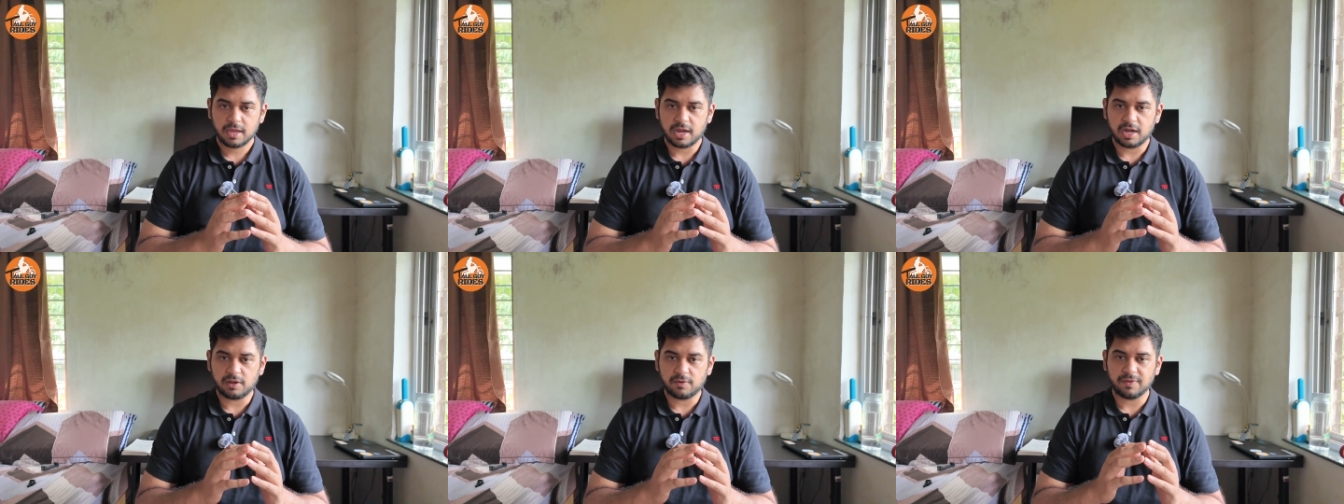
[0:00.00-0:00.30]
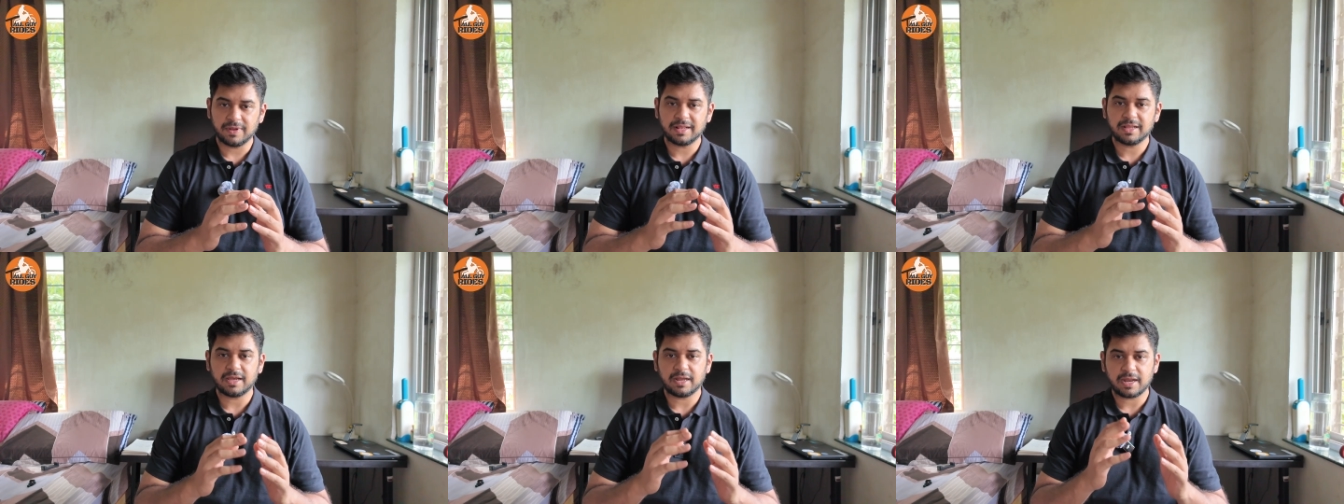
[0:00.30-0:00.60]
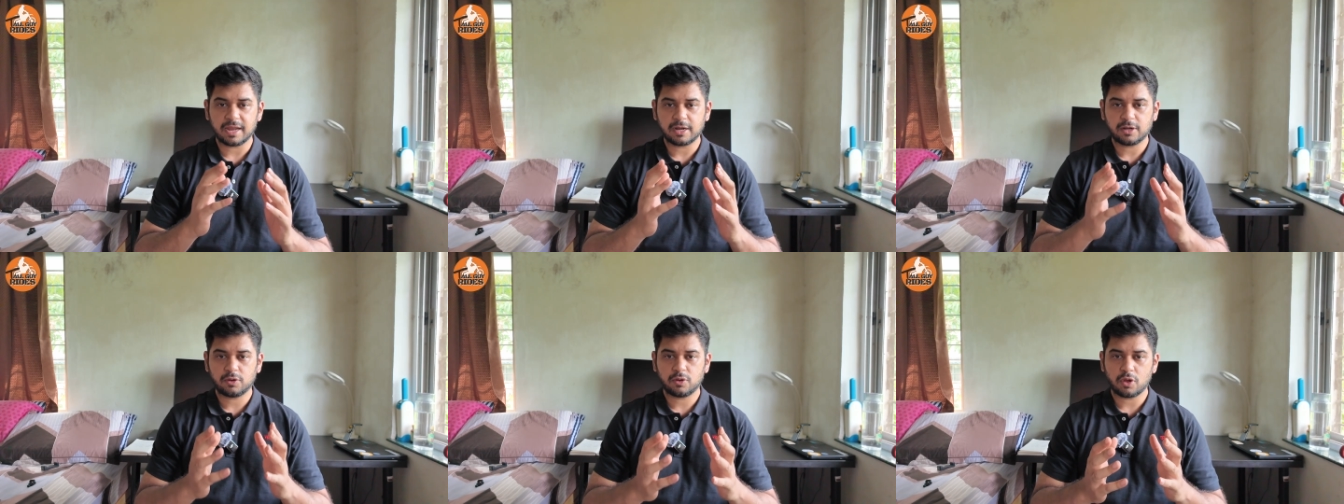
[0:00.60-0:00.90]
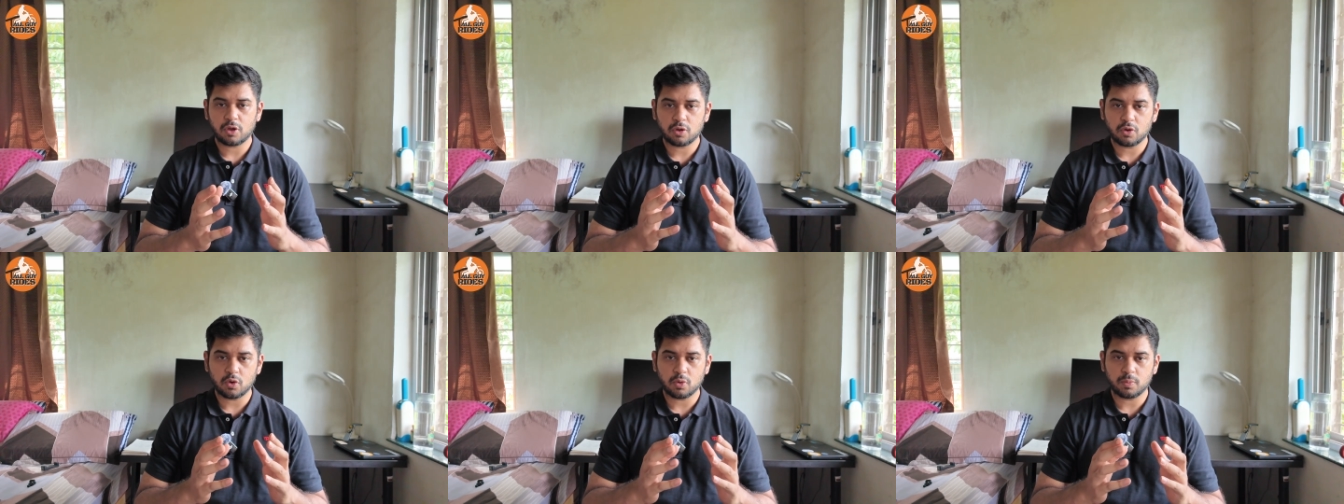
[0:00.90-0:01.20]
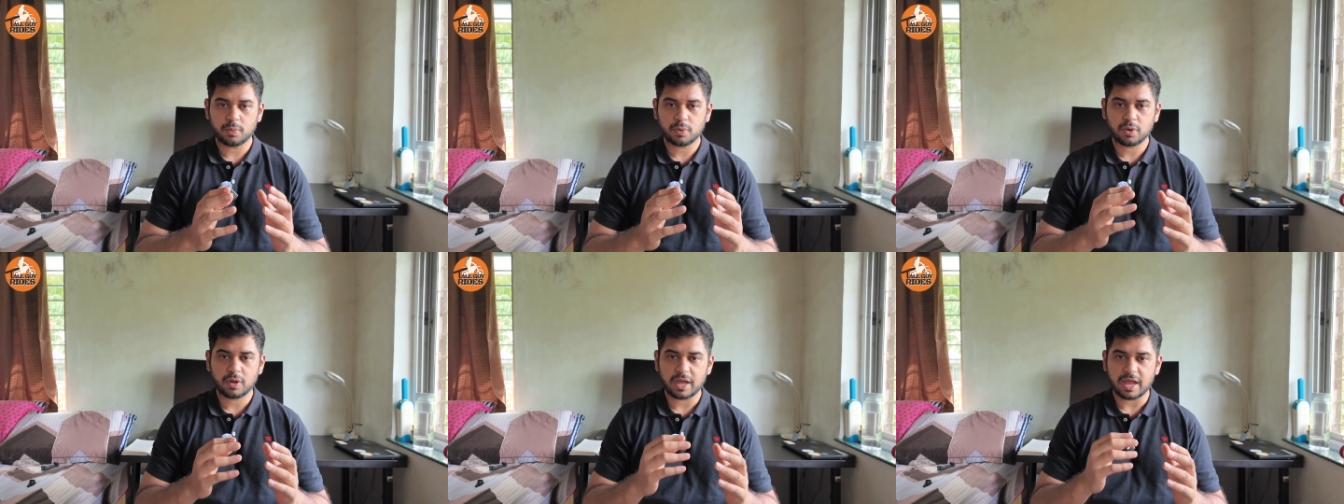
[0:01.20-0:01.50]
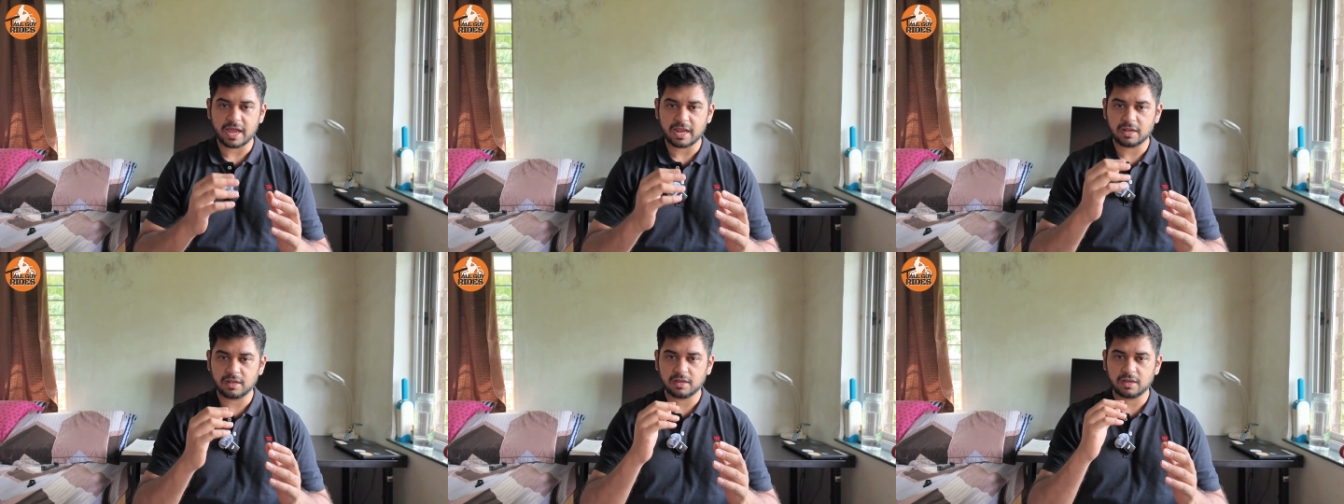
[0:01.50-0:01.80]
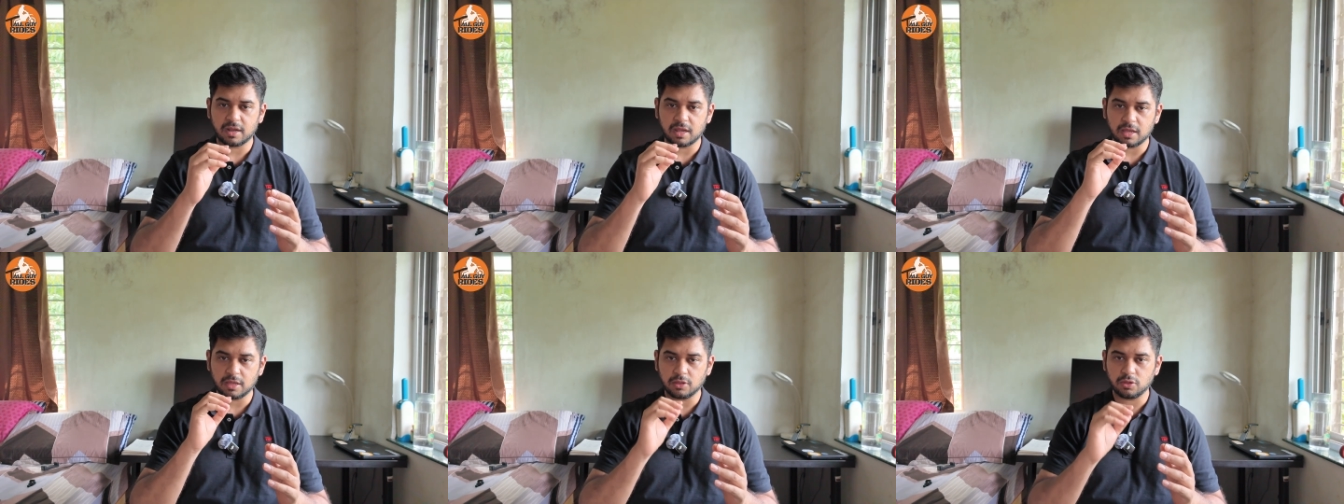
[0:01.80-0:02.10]
It will connect to your GoPro
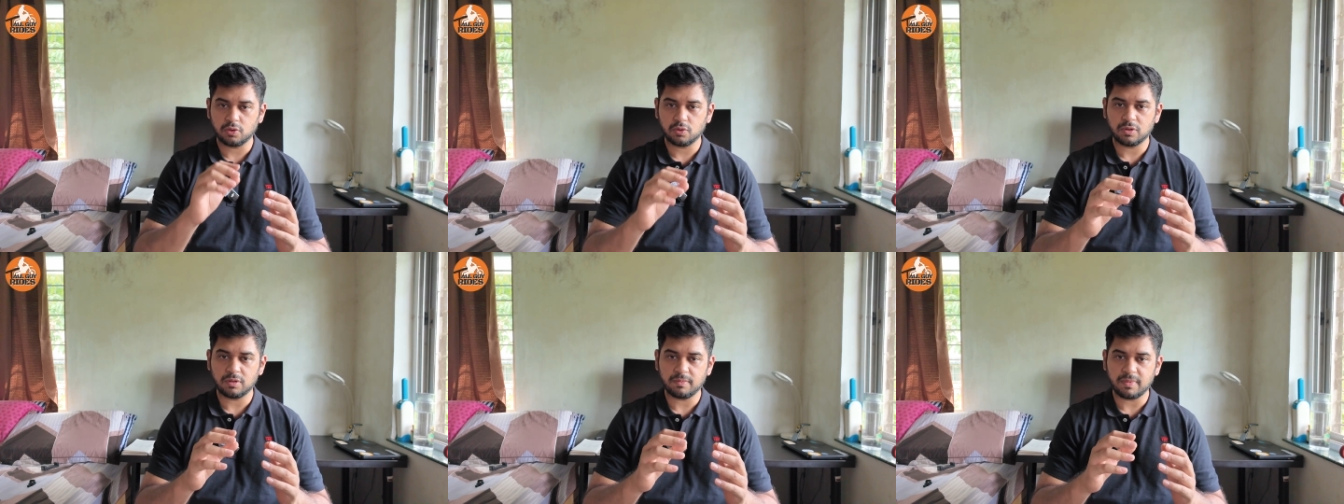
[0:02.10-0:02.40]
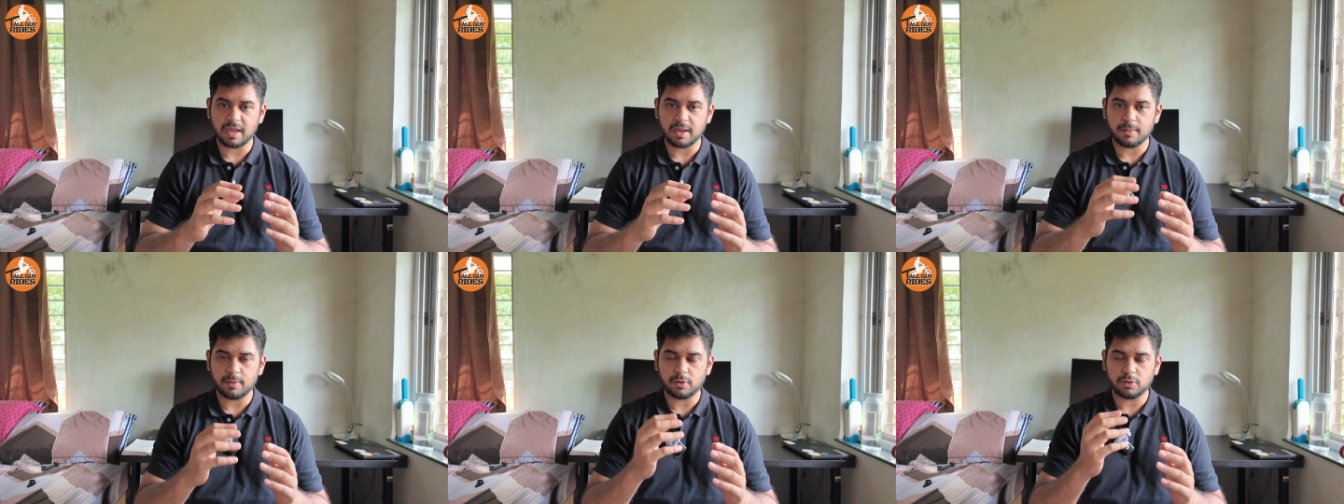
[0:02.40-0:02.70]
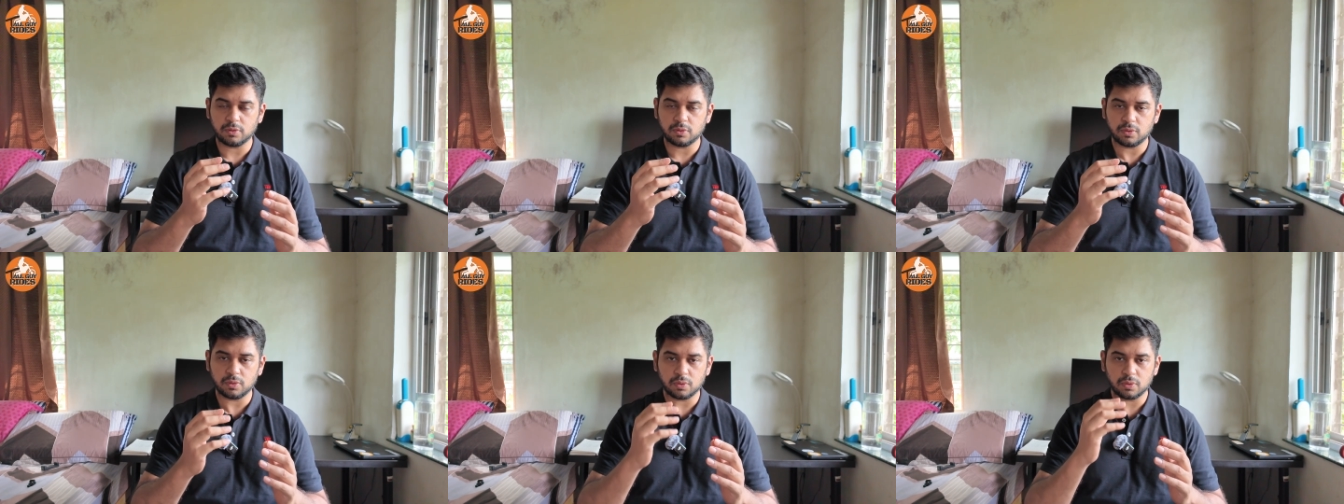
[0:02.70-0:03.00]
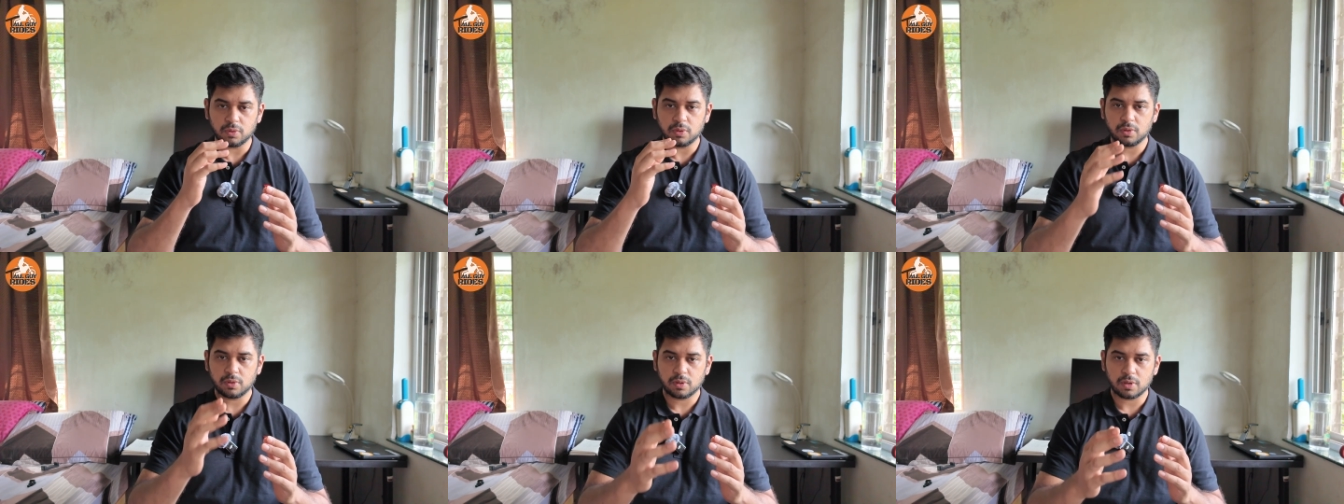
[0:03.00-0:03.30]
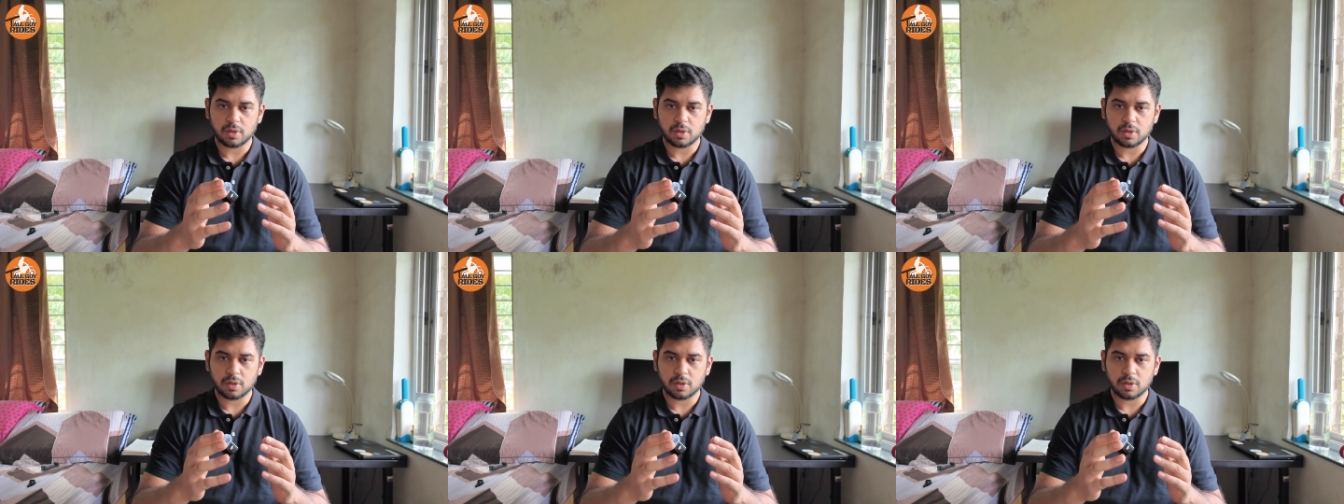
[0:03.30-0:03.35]
and you will be able to